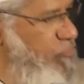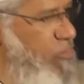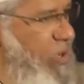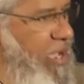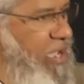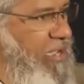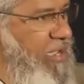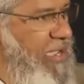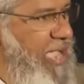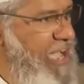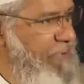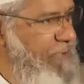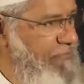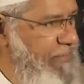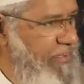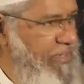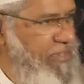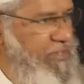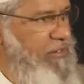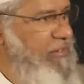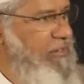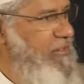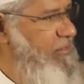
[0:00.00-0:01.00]
who are kafir,
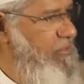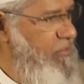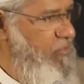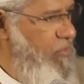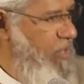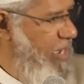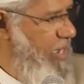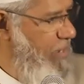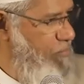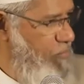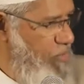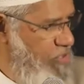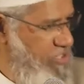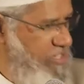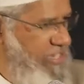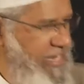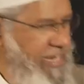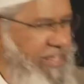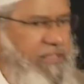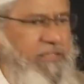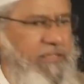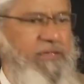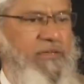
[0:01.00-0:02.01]
who are
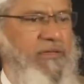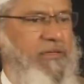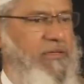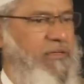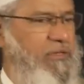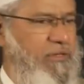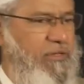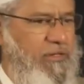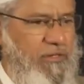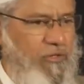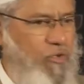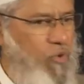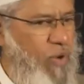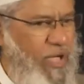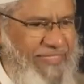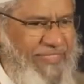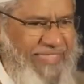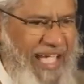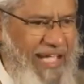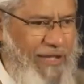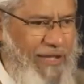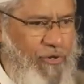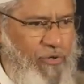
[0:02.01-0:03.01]
mushrik, who are
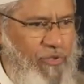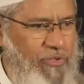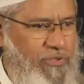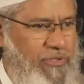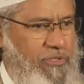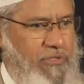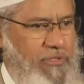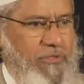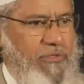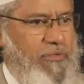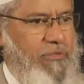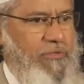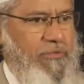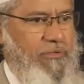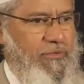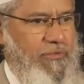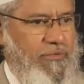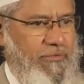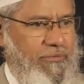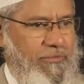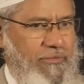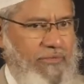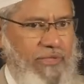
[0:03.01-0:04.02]
taghut.
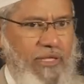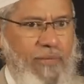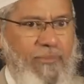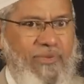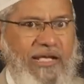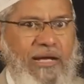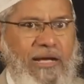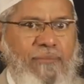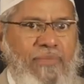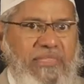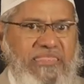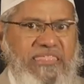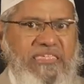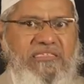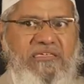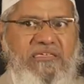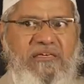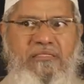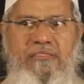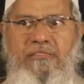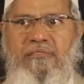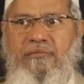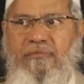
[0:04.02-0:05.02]
They become
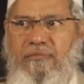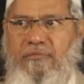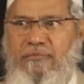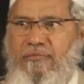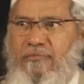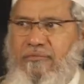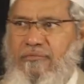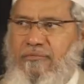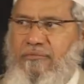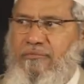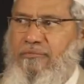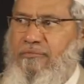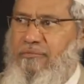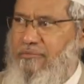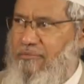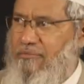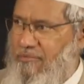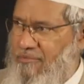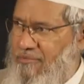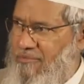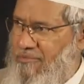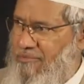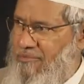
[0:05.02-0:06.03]
messengers.
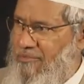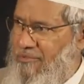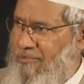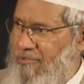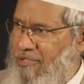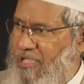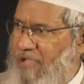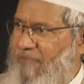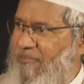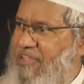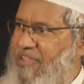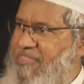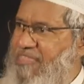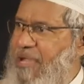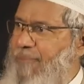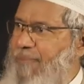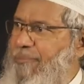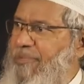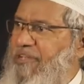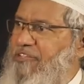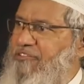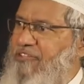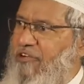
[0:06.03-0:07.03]
You have
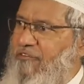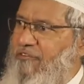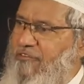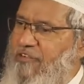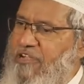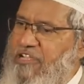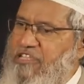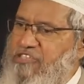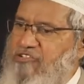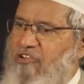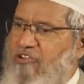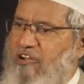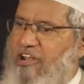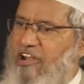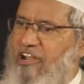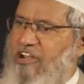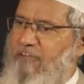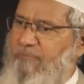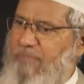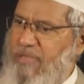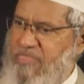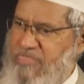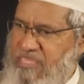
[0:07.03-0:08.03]
examples of children
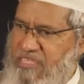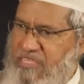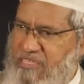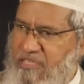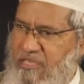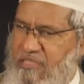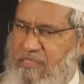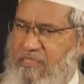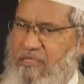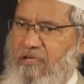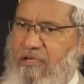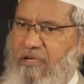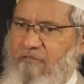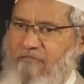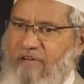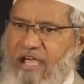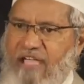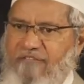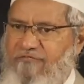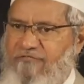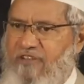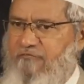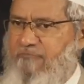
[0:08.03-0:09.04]
of messengers,
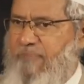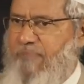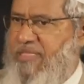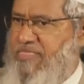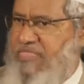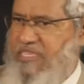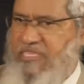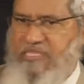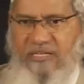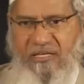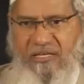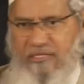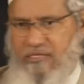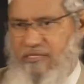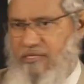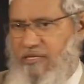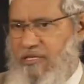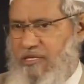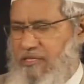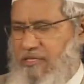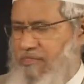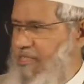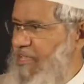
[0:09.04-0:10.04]
wives of messengers.
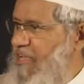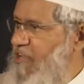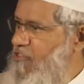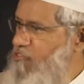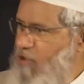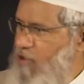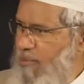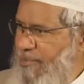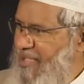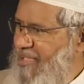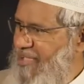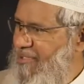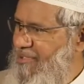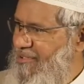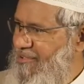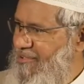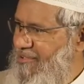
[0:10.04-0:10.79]
They disobey.